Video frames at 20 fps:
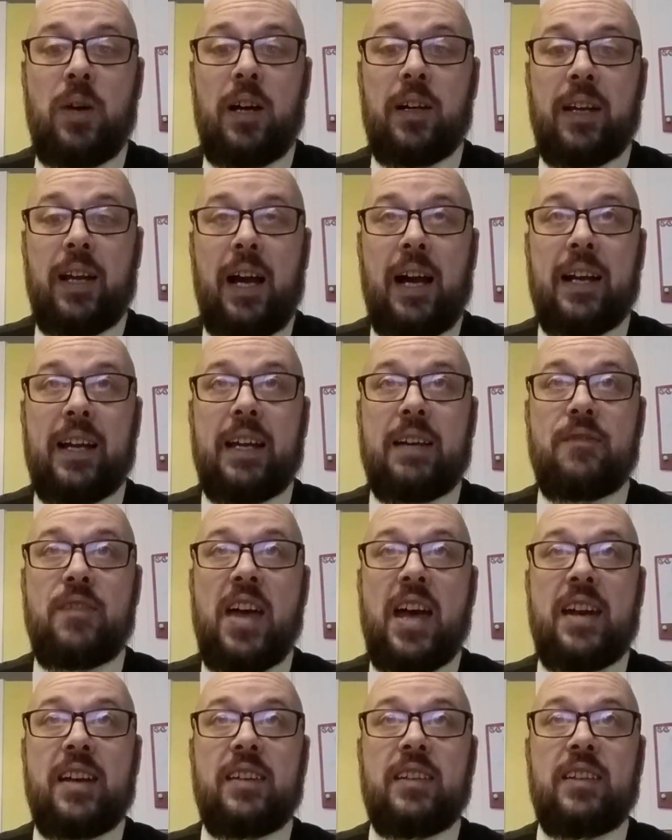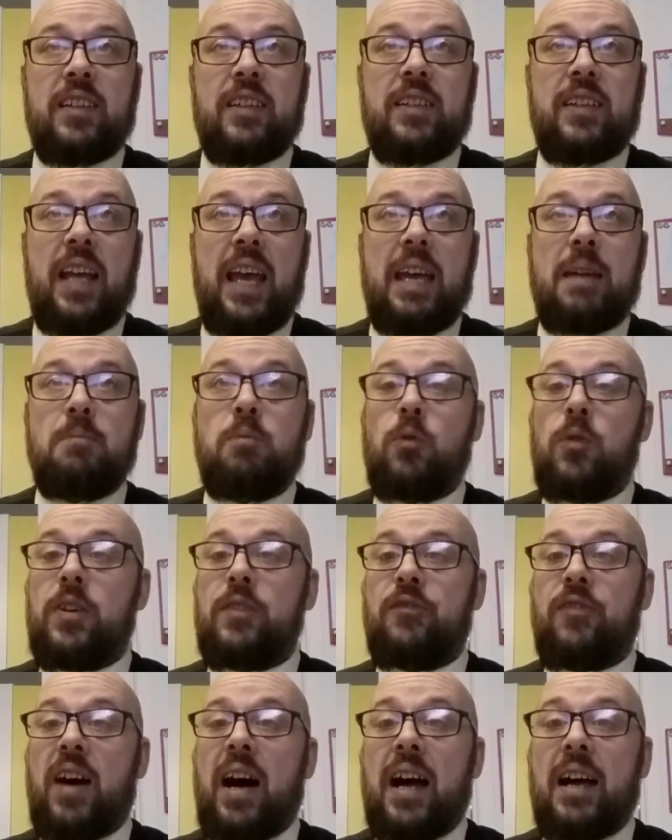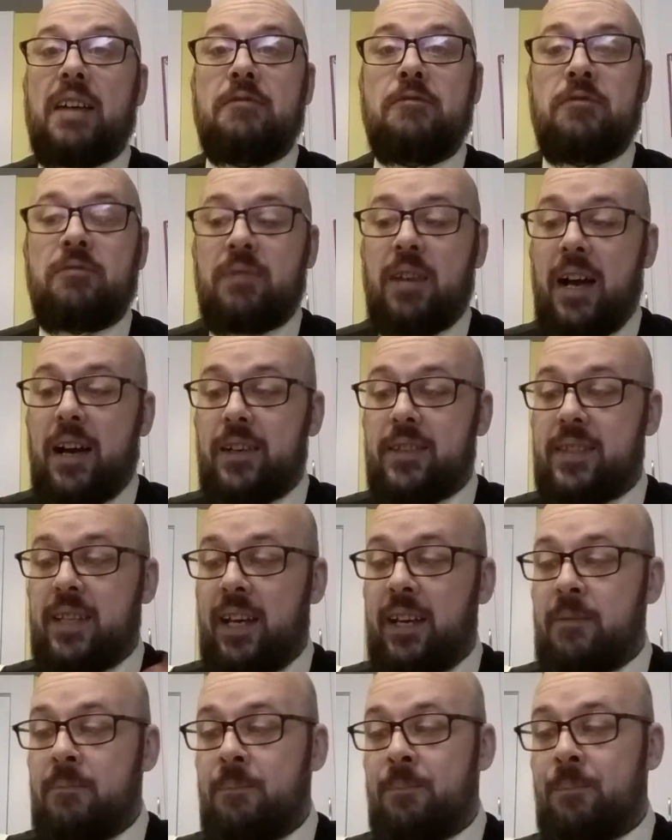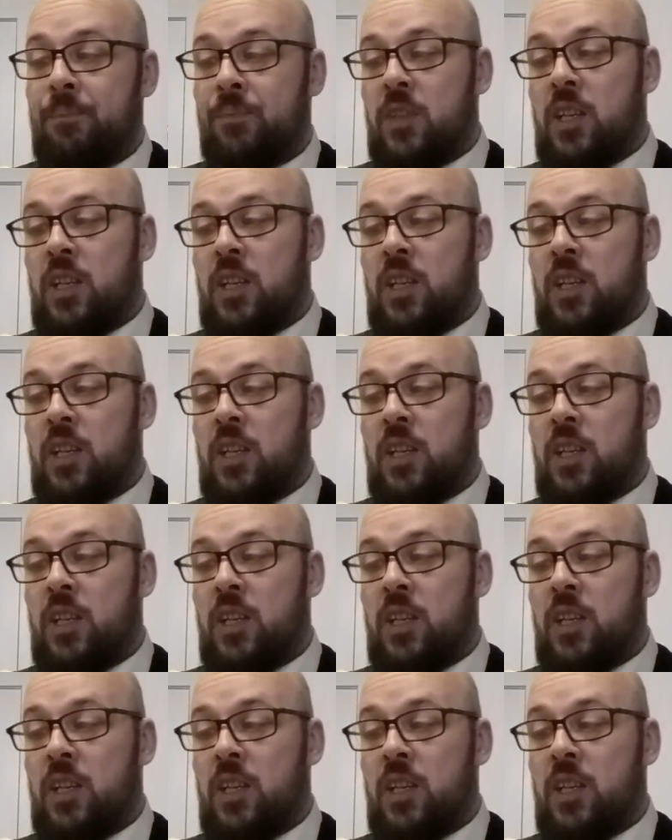I give that an 8.5 out of 10.